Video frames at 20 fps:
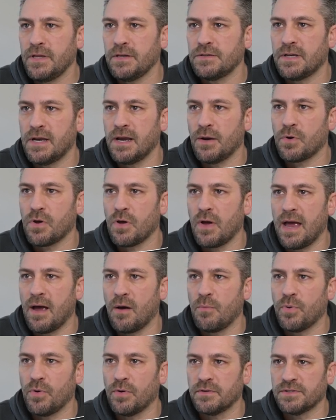So now we've got
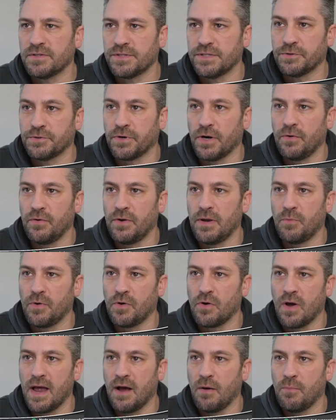output 0 and we've
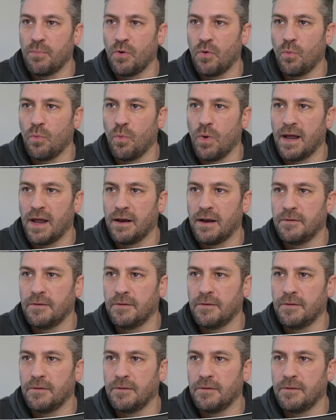got output 1.